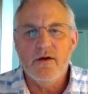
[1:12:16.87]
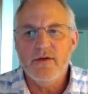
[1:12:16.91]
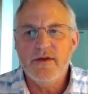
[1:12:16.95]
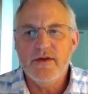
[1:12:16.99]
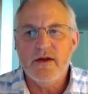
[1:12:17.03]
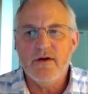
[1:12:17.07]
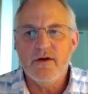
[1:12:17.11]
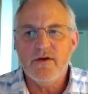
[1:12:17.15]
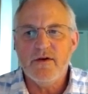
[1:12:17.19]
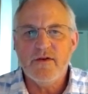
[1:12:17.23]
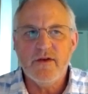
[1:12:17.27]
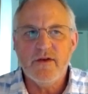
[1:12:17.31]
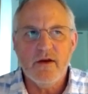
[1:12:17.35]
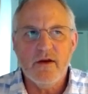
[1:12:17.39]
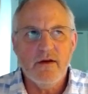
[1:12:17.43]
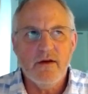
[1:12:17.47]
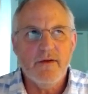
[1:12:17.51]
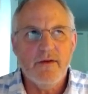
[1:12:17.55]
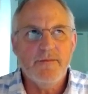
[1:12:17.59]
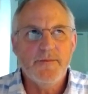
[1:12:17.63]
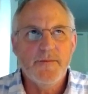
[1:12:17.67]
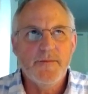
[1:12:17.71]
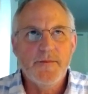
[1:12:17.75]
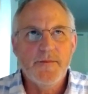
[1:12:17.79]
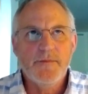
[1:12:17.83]
there's
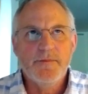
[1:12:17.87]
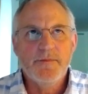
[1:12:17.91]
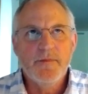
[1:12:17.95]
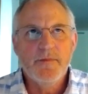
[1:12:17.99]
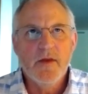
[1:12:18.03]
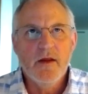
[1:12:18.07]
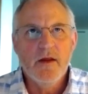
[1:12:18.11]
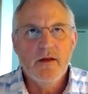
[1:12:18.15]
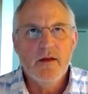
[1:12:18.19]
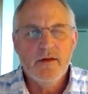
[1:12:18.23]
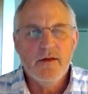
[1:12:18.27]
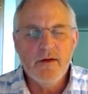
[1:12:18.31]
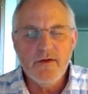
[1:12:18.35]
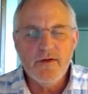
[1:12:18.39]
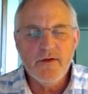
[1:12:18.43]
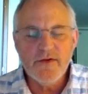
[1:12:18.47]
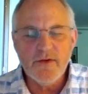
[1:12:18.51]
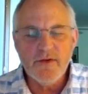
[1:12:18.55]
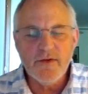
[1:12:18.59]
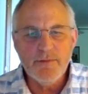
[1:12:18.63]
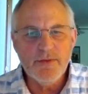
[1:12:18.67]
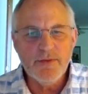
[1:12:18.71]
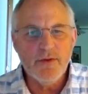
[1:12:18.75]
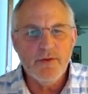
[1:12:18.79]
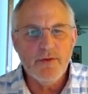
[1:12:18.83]
a
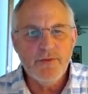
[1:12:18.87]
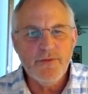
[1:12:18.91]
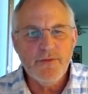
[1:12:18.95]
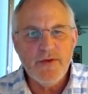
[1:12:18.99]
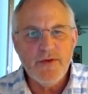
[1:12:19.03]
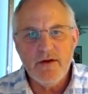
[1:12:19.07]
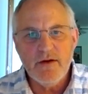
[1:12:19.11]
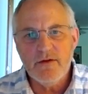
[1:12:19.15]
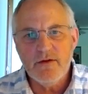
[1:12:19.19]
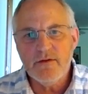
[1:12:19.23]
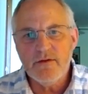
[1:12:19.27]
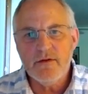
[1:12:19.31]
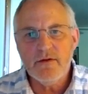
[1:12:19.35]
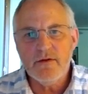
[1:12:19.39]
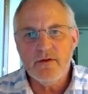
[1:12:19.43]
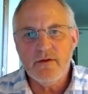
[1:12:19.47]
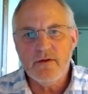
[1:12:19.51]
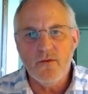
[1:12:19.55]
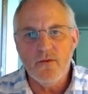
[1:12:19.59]
profound